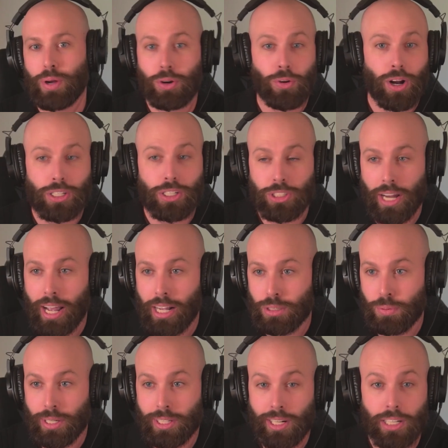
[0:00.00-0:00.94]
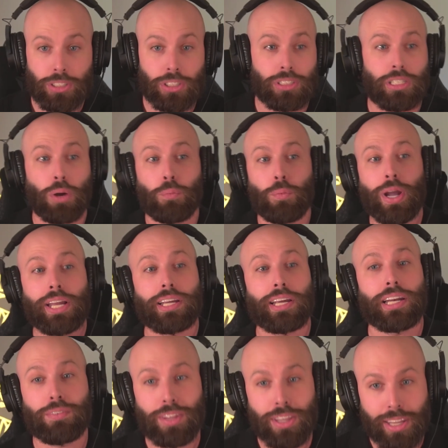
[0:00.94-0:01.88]
we crush expectations that we
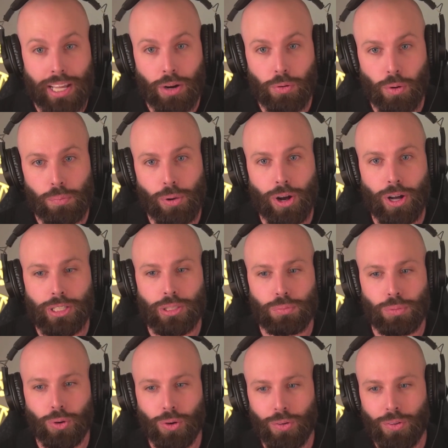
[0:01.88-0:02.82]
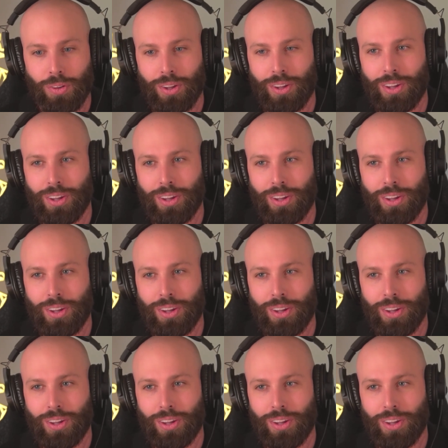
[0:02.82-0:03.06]
didn't even think were possible.